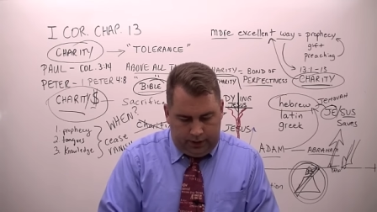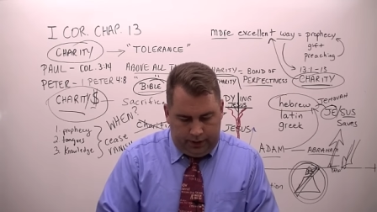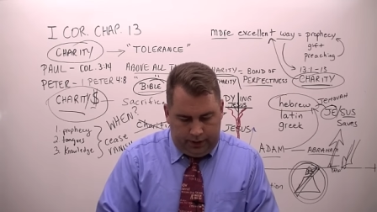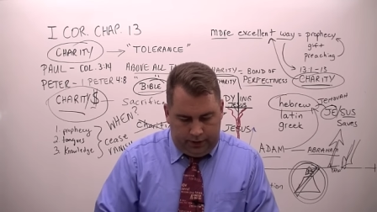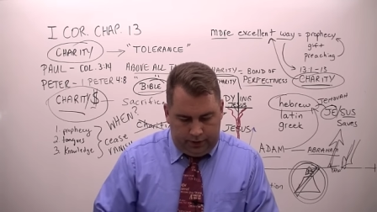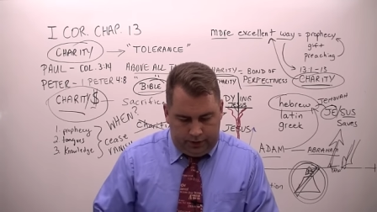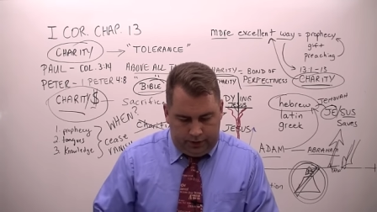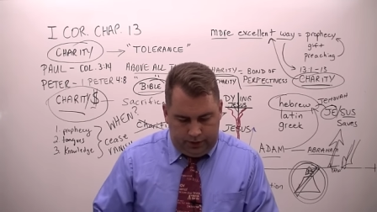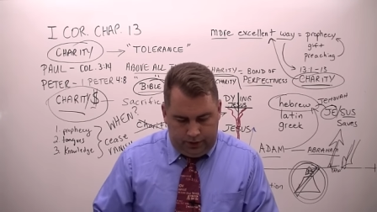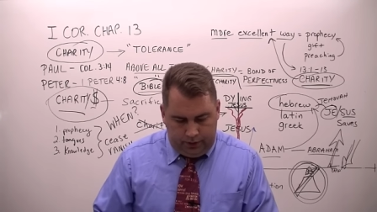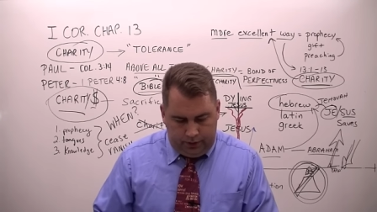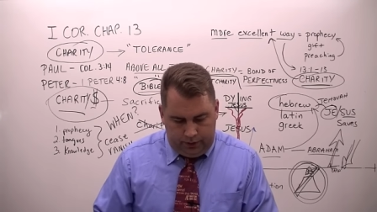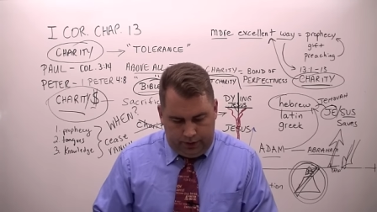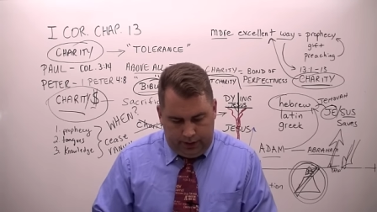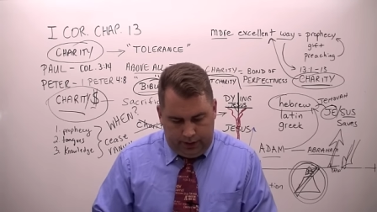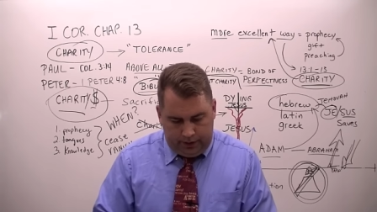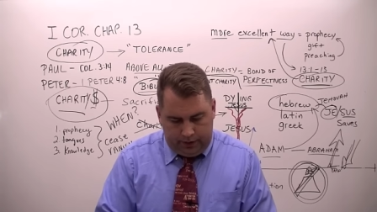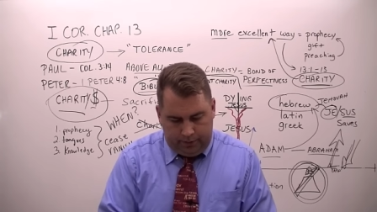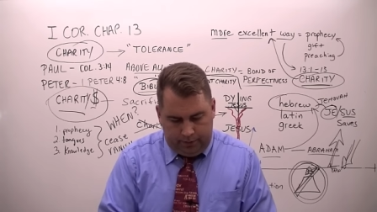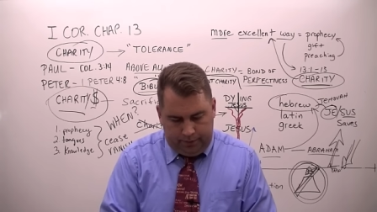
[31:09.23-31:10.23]
Here's a New
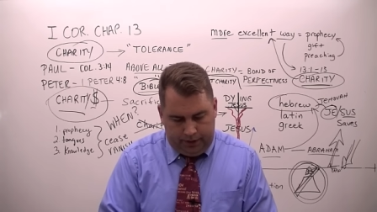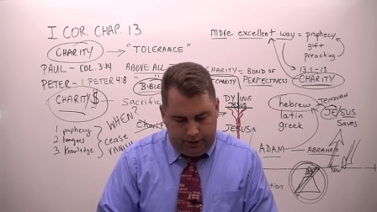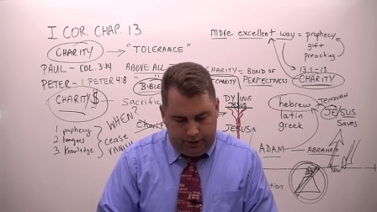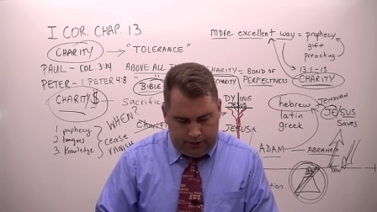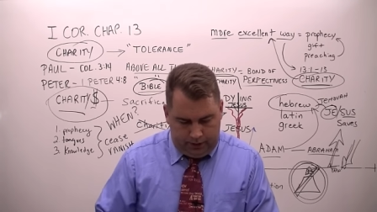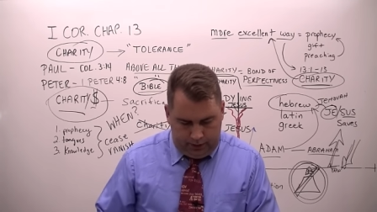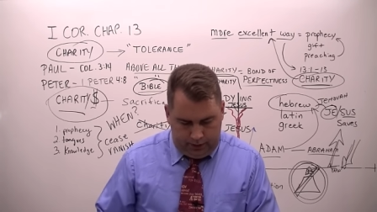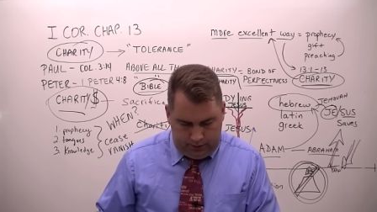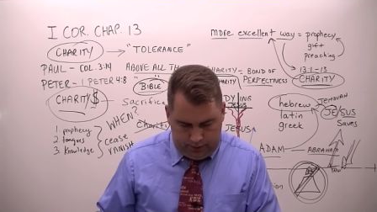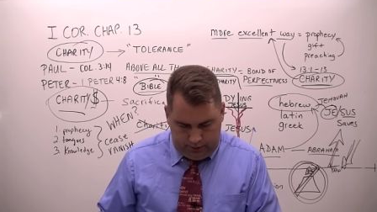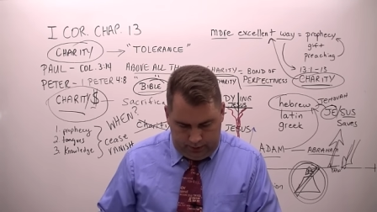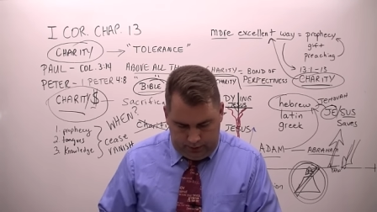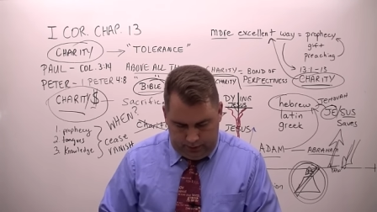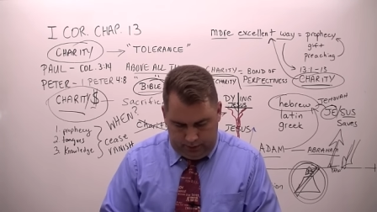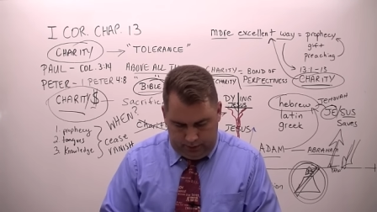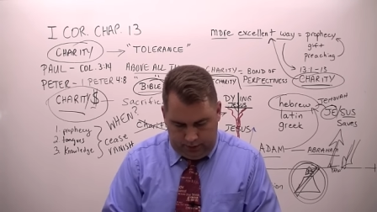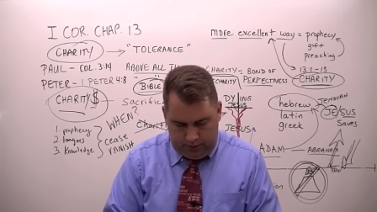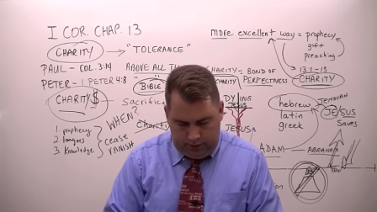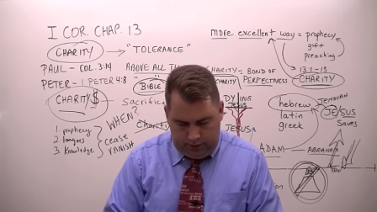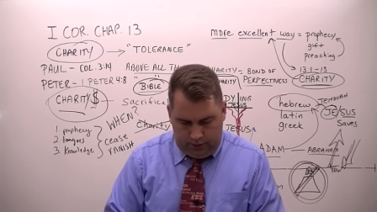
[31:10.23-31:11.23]
Testament
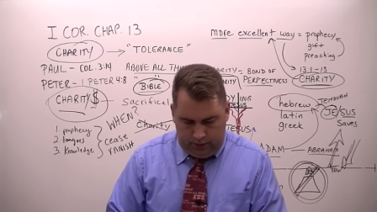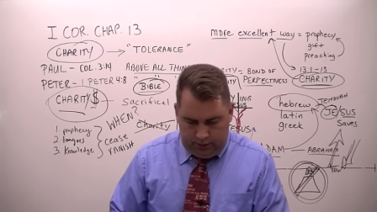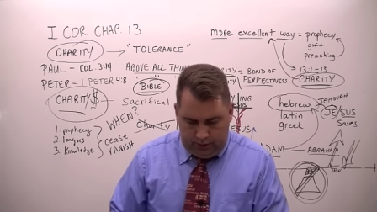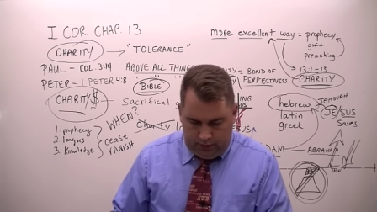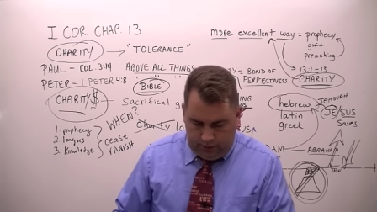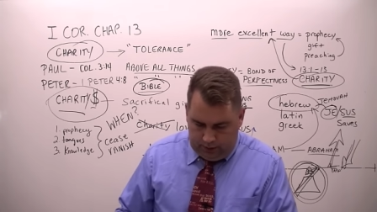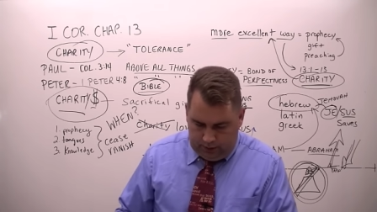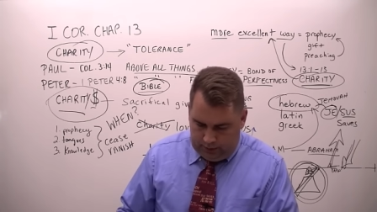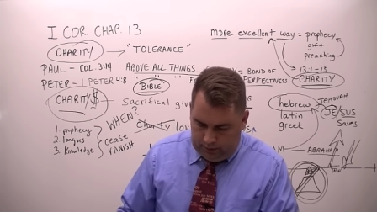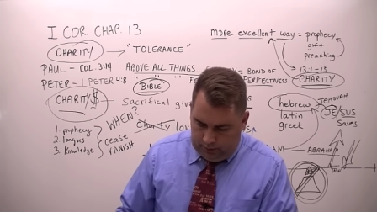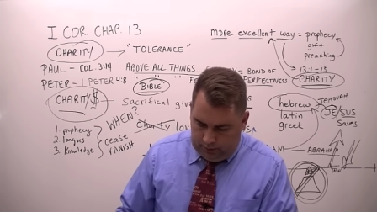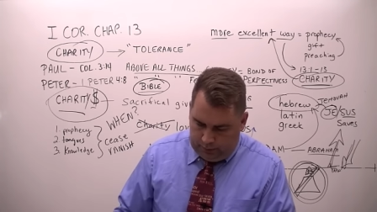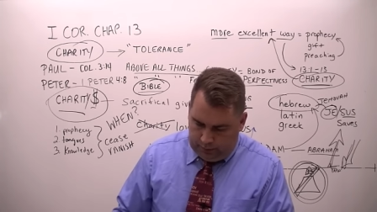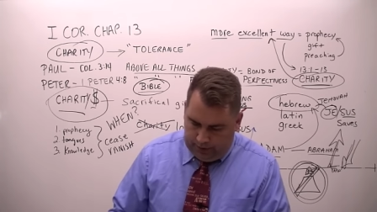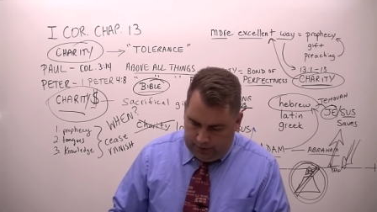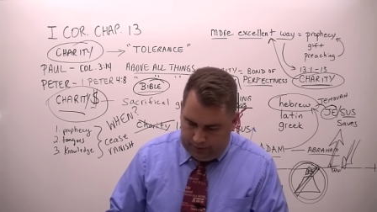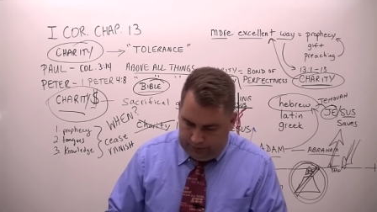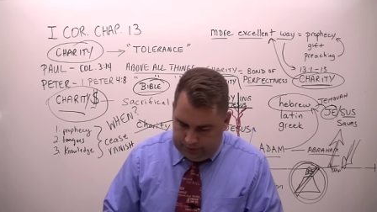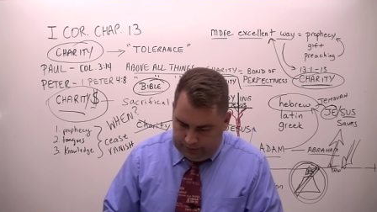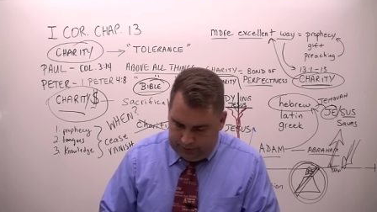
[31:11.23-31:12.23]

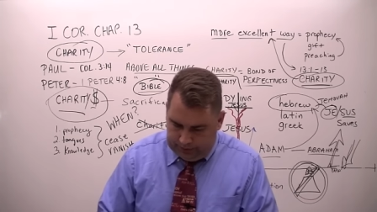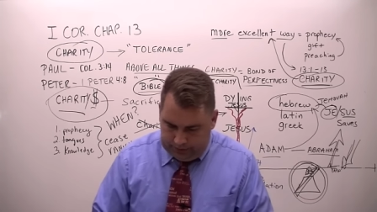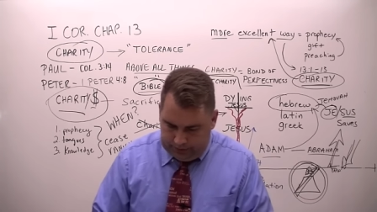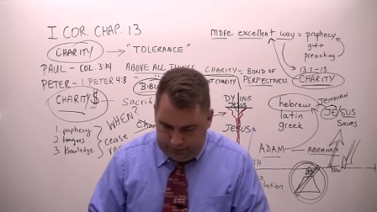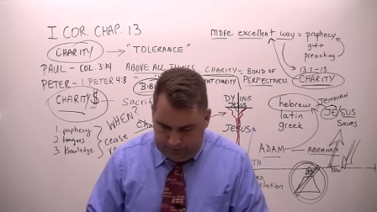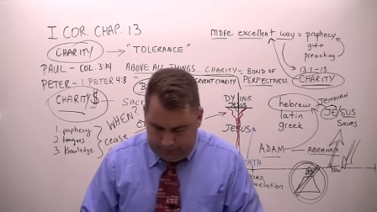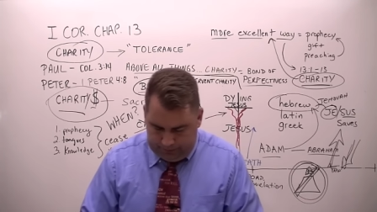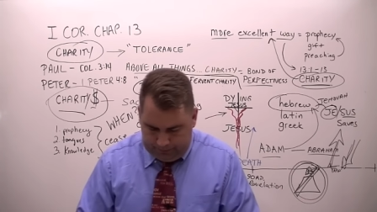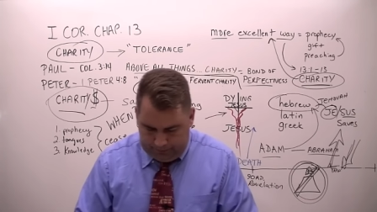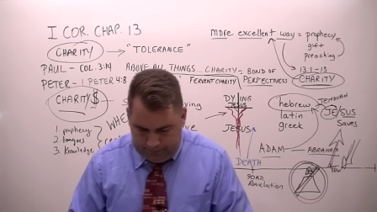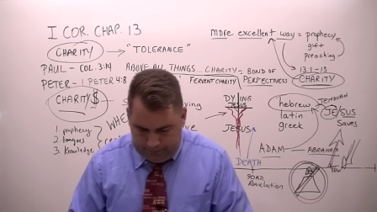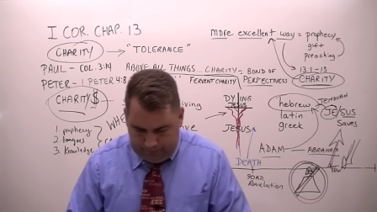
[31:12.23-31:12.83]
reference.